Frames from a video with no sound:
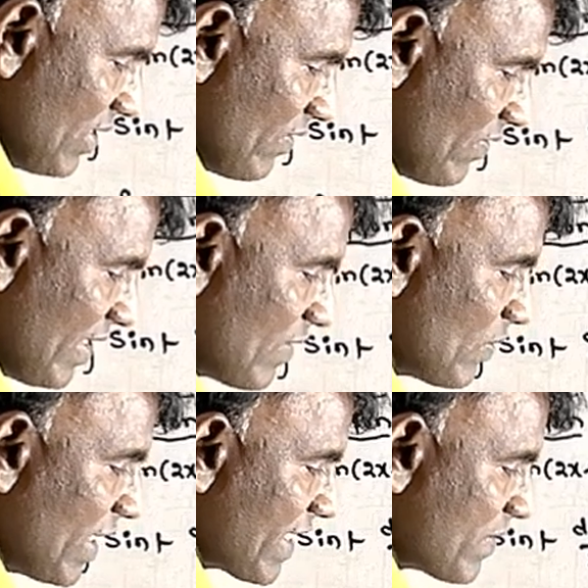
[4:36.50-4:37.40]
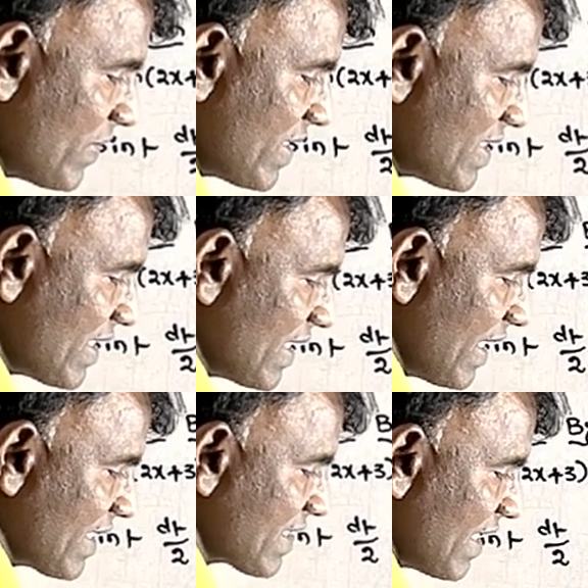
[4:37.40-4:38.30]
Variable x means
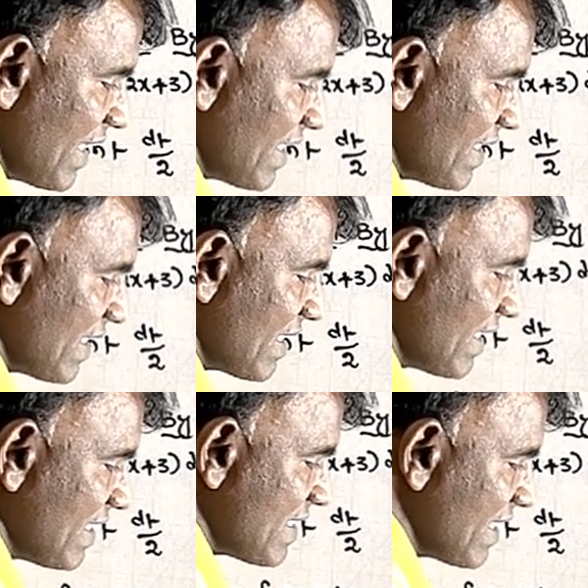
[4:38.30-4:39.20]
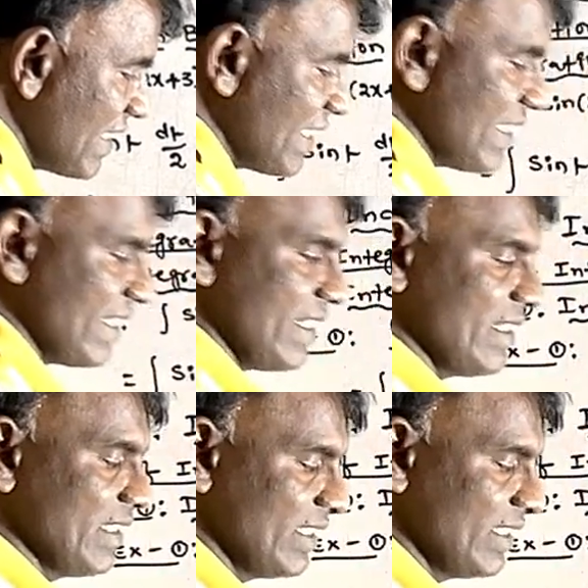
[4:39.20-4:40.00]
dx, and here it is dt.